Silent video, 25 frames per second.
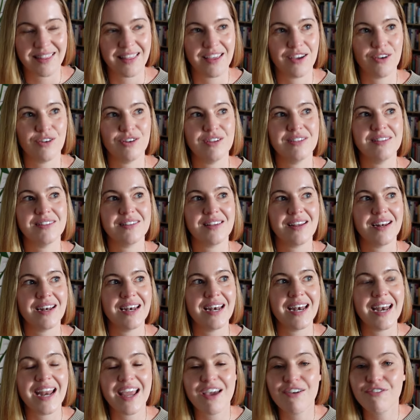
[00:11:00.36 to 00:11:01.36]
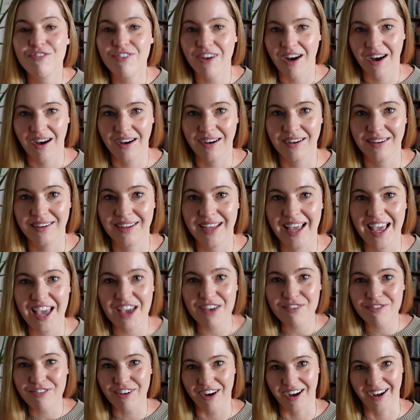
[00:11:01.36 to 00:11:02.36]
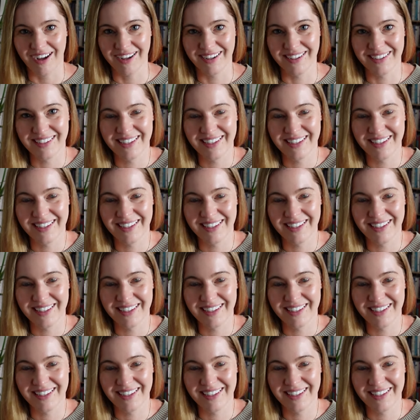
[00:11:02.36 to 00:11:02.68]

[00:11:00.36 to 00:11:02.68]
there is never, ever